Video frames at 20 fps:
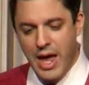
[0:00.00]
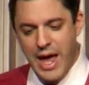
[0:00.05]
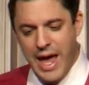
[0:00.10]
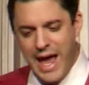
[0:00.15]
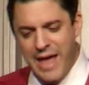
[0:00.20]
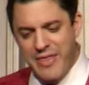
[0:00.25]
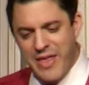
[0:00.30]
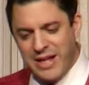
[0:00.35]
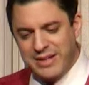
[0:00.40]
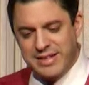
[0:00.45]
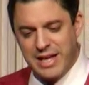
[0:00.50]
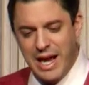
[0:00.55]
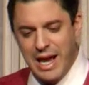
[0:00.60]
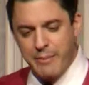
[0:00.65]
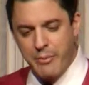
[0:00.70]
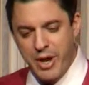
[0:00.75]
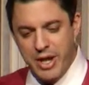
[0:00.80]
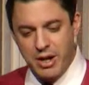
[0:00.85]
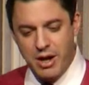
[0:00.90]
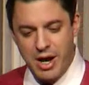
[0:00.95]
And then
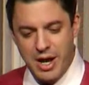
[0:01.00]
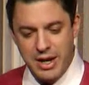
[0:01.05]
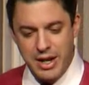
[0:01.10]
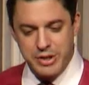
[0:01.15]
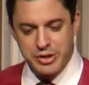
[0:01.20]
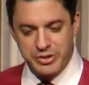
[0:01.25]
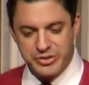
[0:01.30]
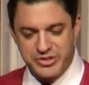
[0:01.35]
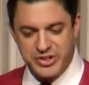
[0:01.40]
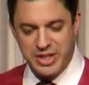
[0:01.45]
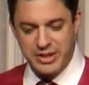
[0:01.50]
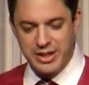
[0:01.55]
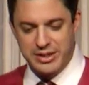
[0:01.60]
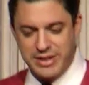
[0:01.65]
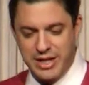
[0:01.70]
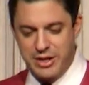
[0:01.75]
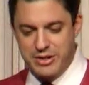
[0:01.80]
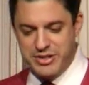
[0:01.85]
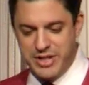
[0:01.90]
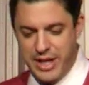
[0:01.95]
time went on, and you'll see that
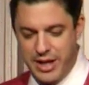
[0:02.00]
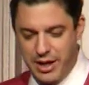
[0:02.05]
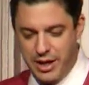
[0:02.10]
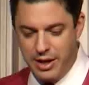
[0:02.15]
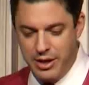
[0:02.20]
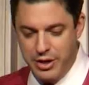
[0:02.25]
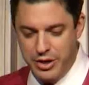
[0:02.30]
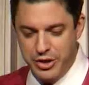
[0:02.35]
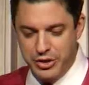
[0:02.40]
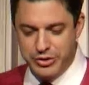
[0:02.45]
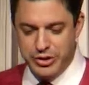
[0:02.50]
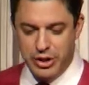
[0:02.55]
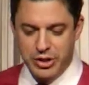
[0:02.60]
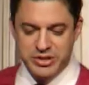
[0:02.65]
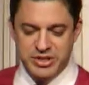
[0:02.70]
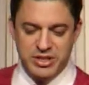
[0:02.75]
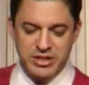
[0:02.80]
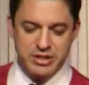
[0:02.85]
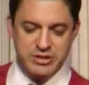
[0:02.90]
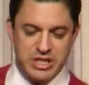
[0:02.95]
there's a, you'll
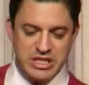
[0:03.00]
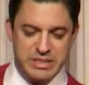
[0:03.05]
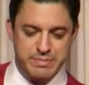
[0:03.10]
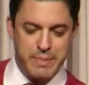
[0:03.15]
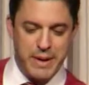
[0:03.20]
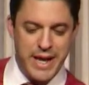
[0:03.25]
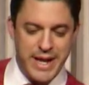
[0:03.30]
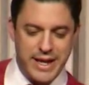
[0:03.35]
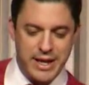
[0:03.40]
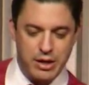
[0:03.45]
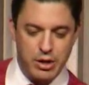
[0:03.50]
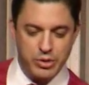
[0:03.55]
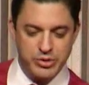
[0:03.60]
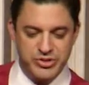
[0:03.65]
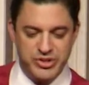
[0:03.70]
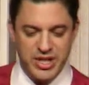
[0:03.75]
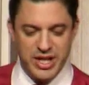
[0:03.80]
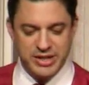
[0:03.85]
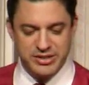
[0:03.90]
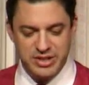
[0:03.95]
notice that there's a spike at
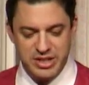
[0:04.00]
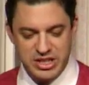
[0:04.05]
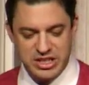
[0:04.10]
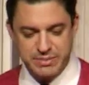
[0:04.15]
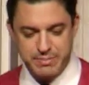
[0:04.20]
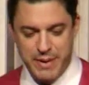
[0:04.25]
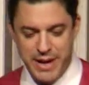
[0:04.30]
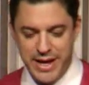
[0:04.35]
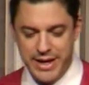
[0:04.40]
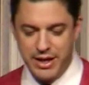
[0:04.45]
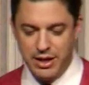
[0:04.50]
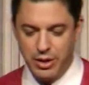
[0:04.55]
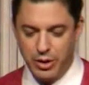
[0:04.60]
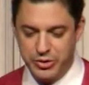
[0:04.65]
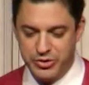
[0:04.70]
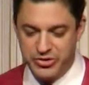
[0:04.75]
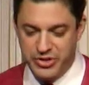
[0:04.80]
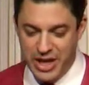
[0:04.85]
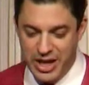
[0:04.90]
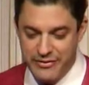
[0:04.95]
06 and a spike
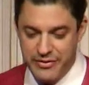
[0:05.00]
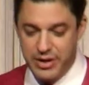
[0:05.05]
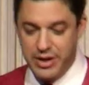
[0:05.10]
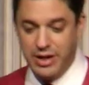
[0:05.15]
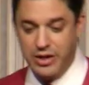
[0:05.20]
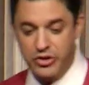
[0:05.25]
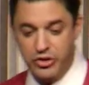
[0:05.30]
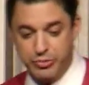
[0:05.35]
at 07 and a